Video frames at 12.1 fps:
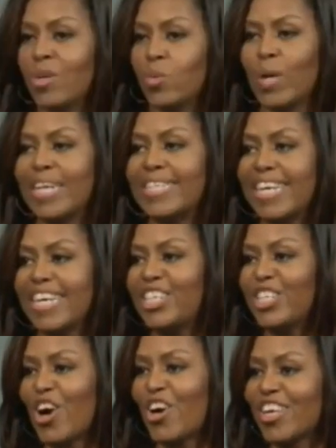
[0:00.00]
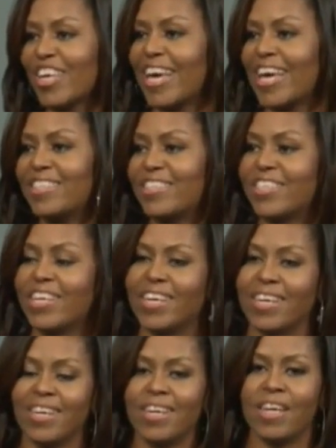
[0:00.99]
We teach our kids
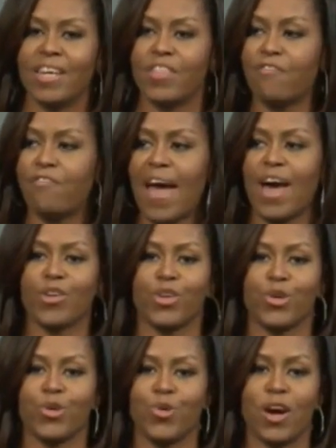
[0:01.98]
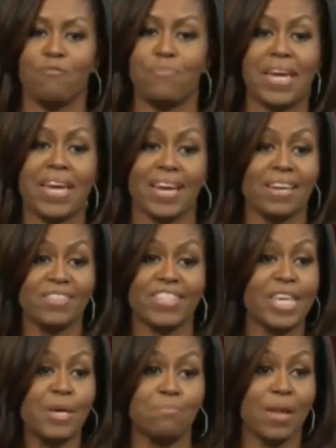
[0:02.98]
the value of being a
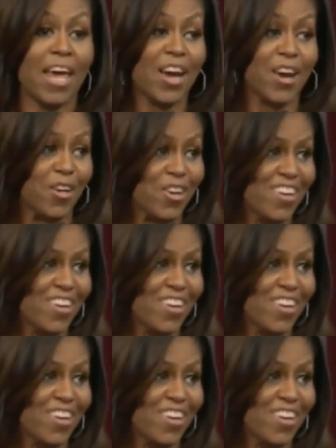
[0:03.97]
team player,